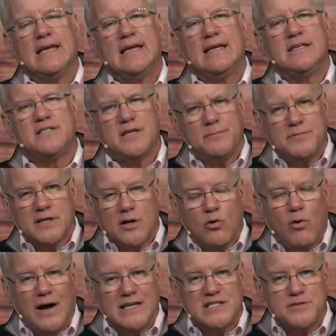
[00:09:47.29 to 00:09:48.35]
is something
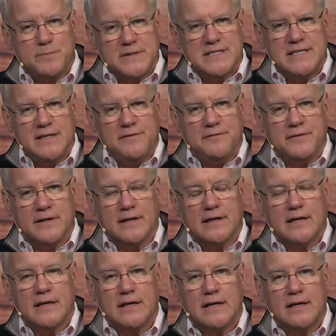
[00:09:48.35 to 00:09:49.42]
quite
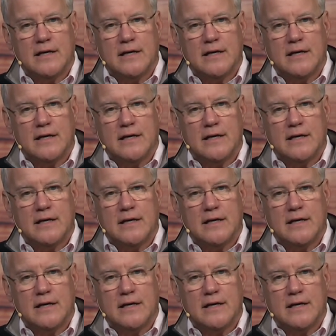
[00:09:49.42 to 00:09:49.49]
specific.